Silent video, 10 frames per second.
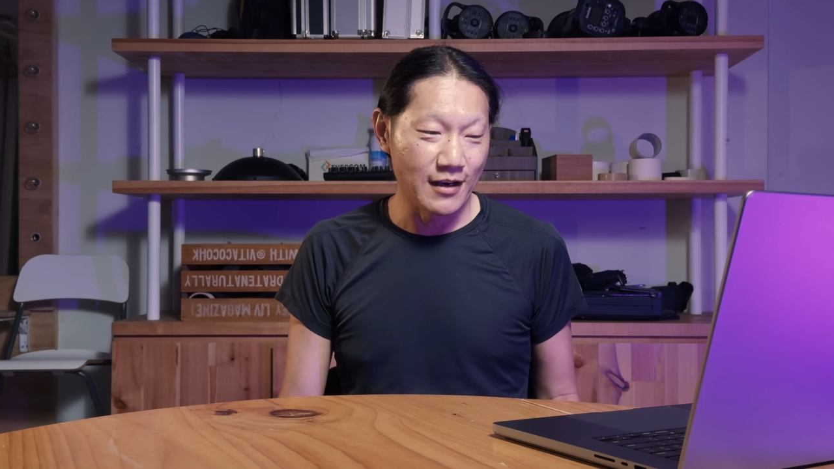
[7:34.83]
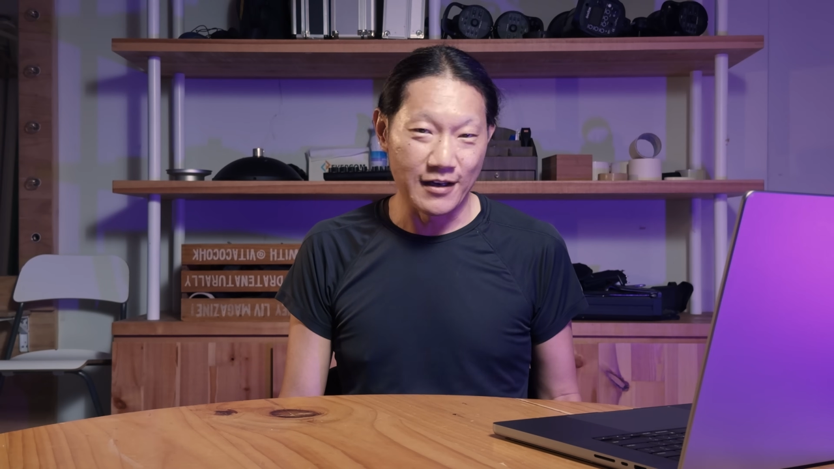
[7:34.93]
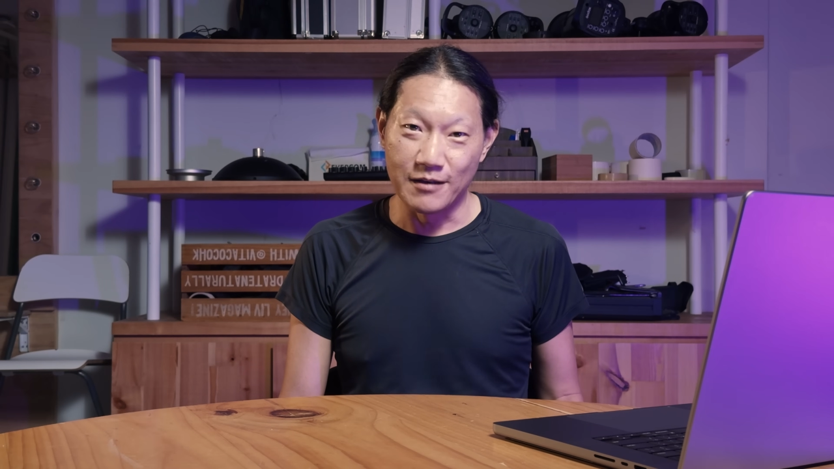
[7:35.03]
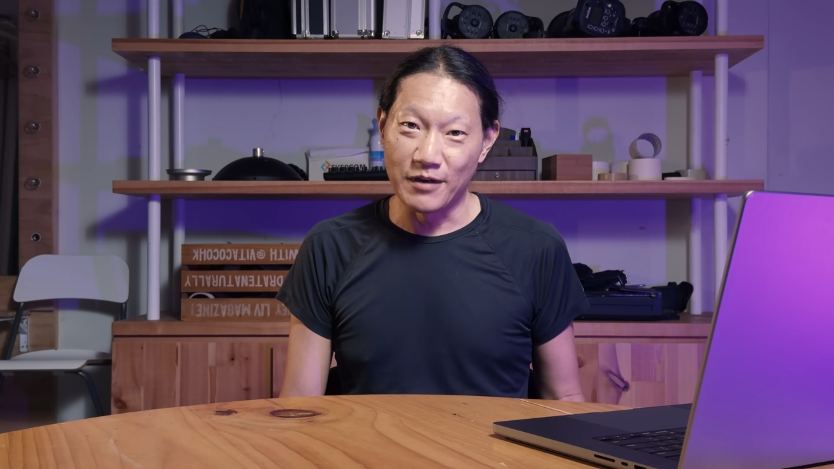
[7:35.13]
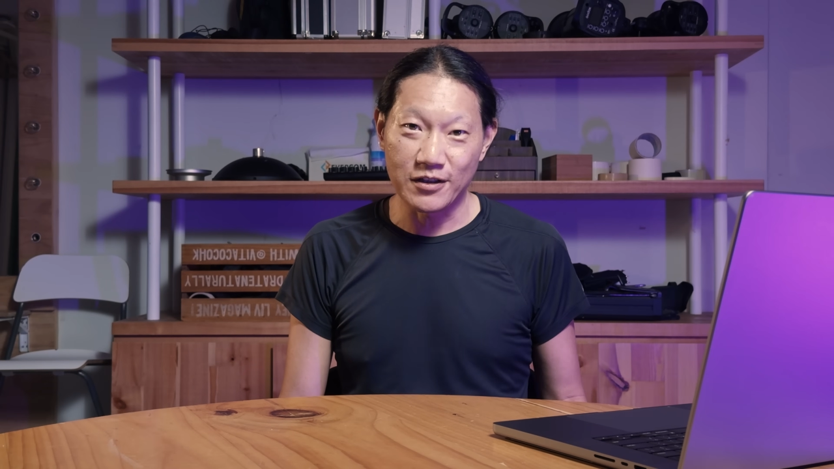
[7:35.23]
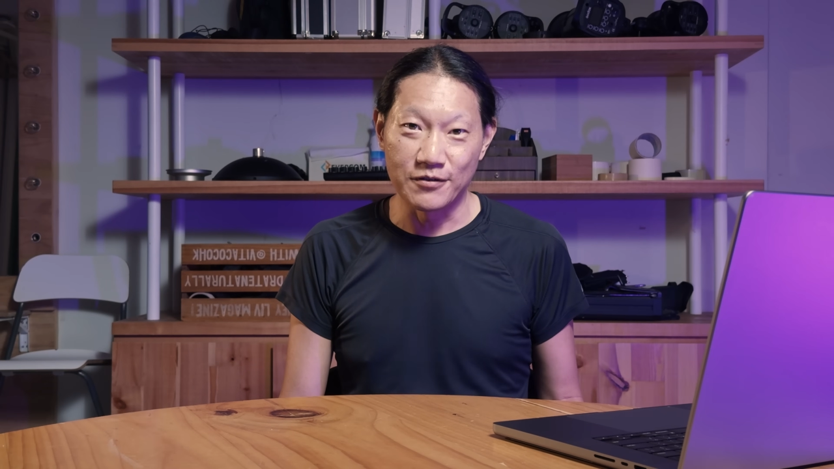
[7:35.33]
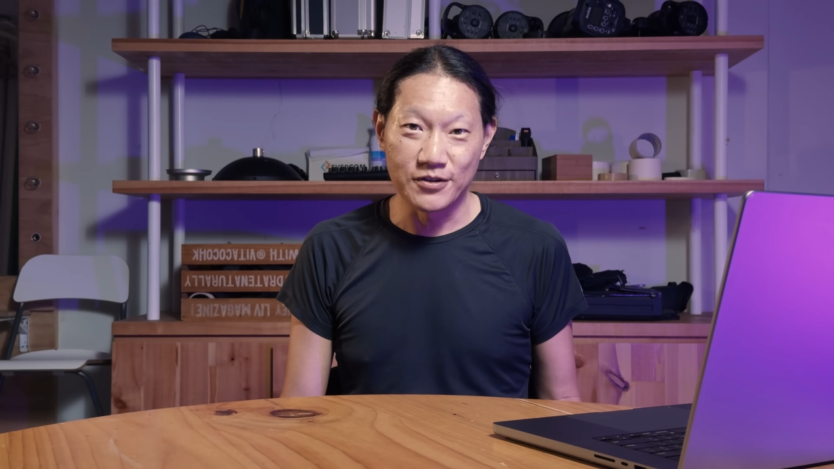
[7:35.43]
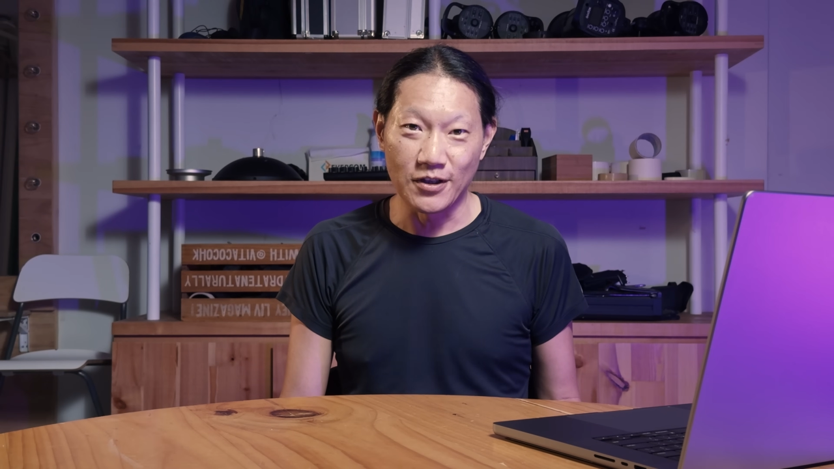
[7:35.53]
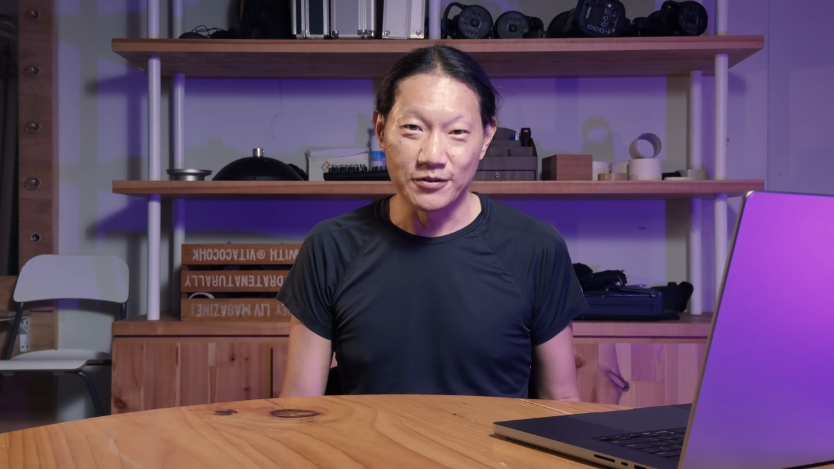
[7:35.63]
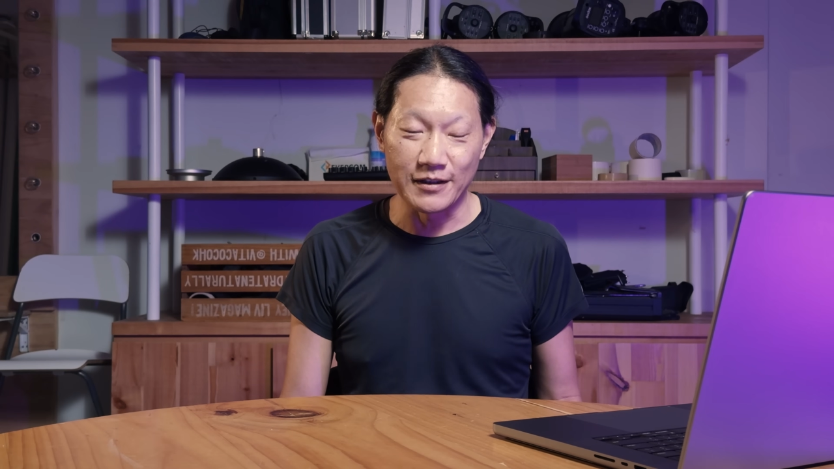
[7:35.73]
and in my
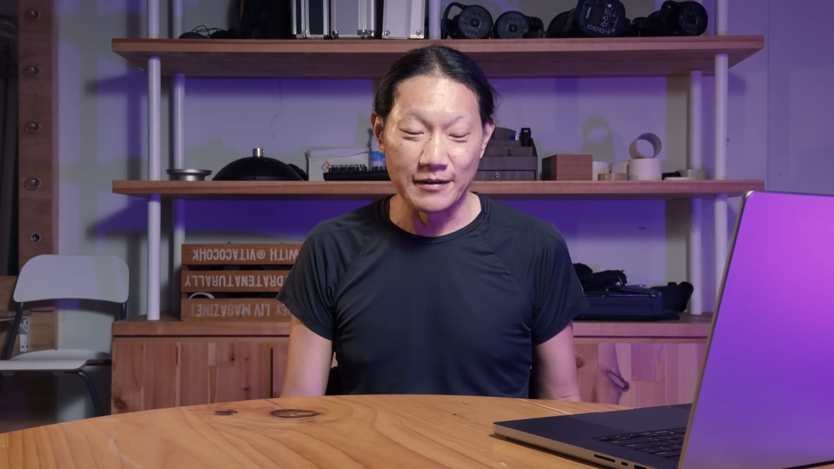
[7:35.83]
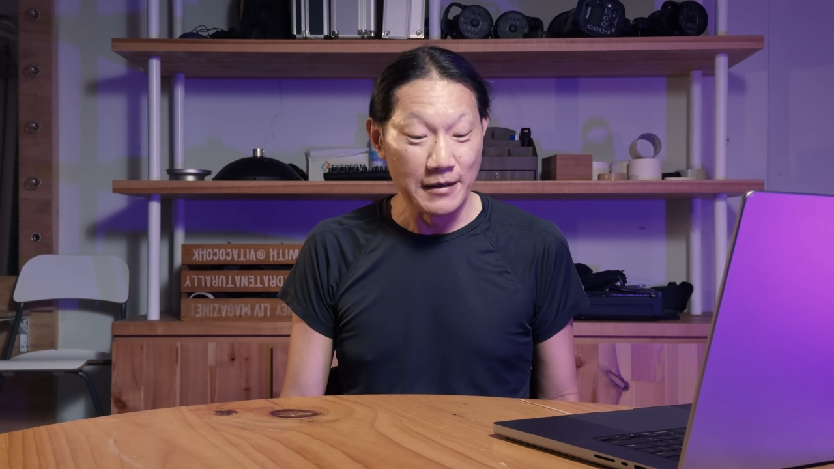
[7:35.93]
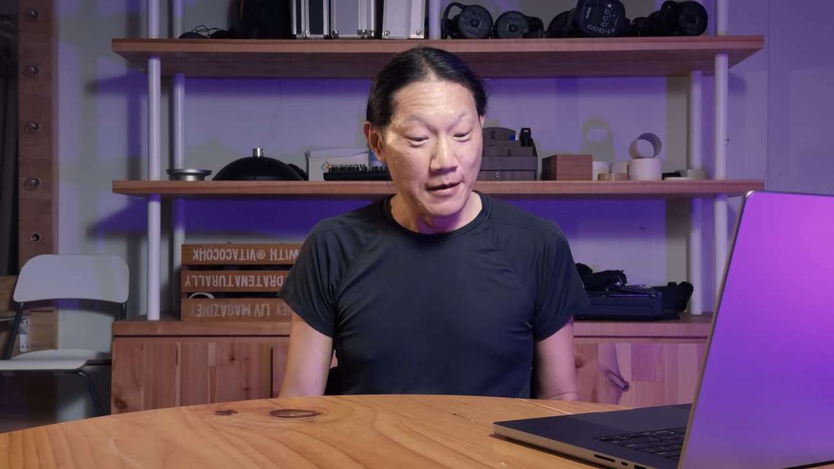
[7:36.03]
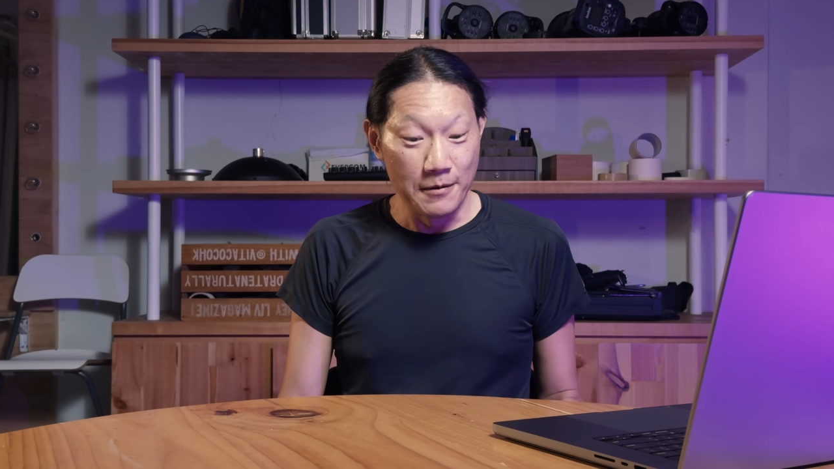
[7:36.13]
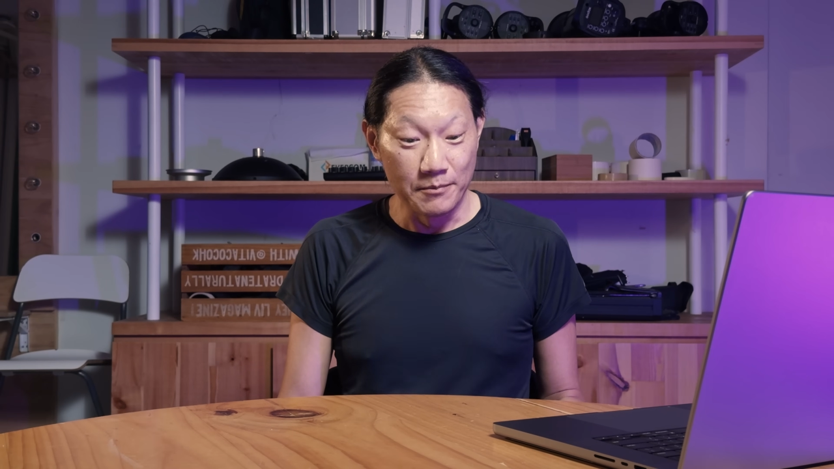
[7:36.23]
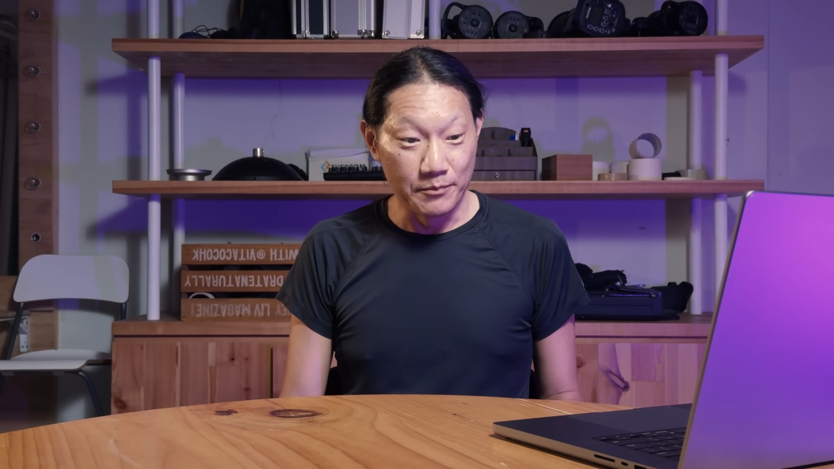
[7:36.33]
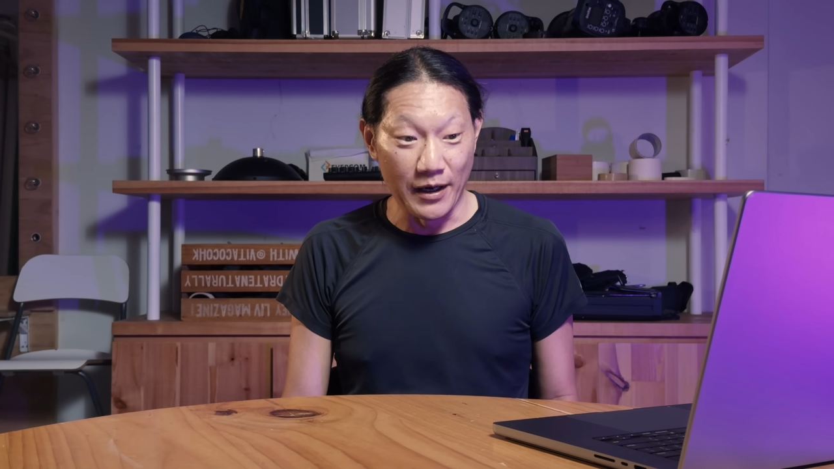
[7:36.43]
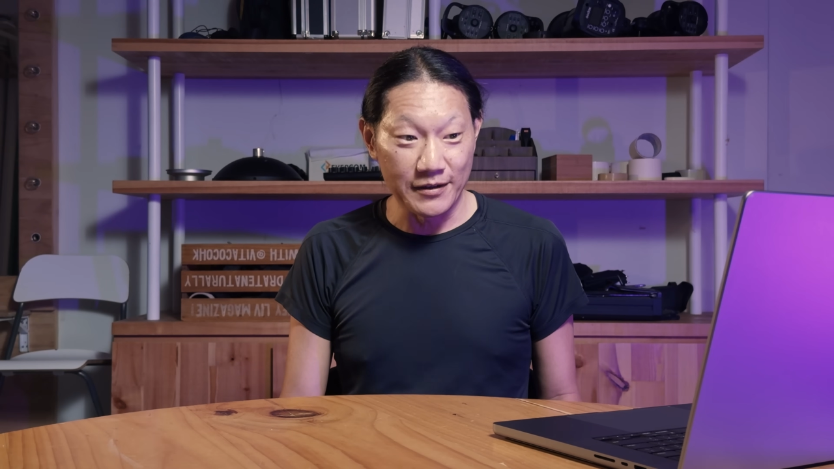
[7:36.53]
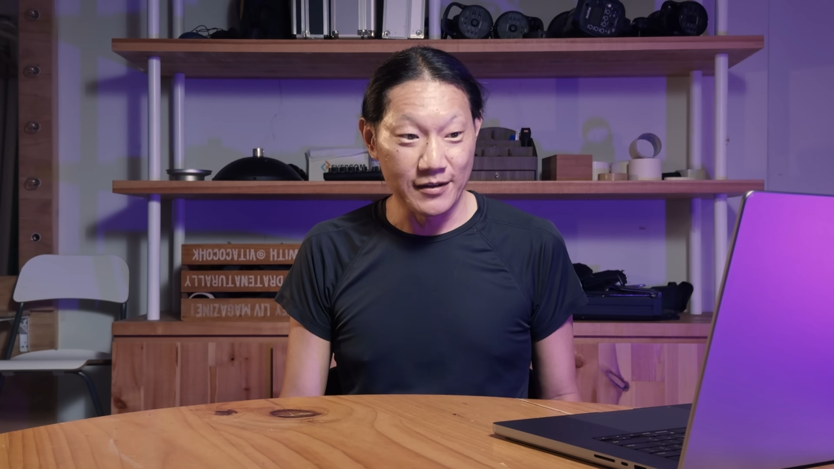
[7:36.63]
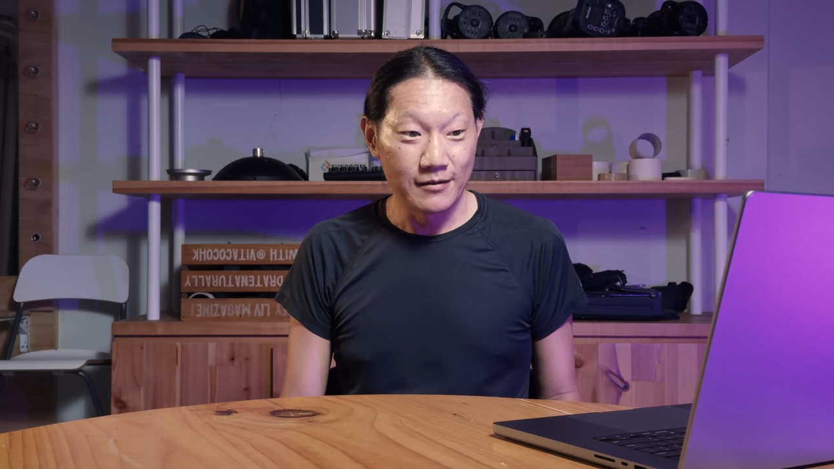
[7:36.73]
consulting,
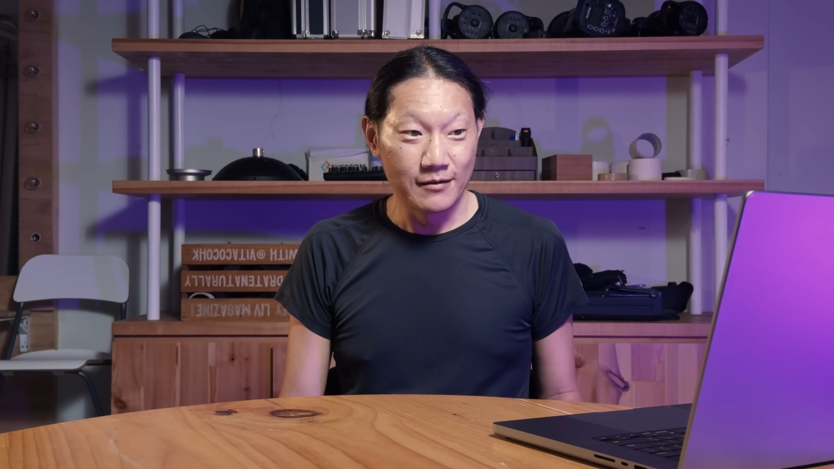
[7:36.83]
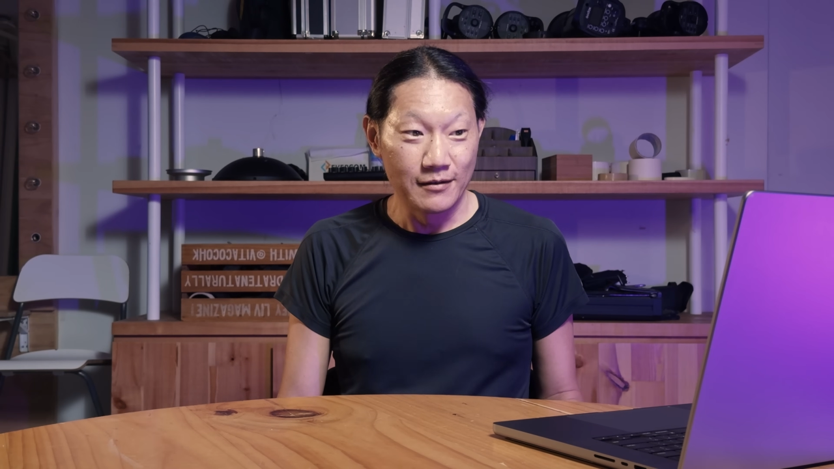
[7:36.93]
but